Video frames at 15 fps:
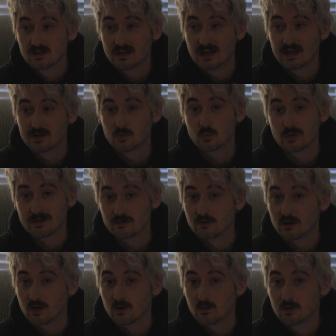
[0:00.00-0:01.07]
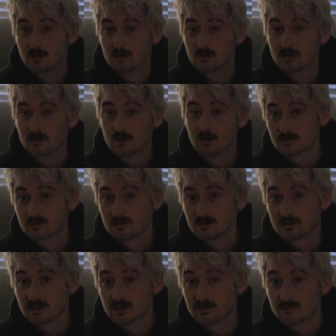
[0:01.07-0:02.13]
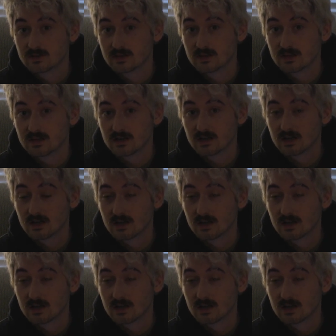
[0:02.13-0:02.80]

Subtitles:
and a weirdo, given the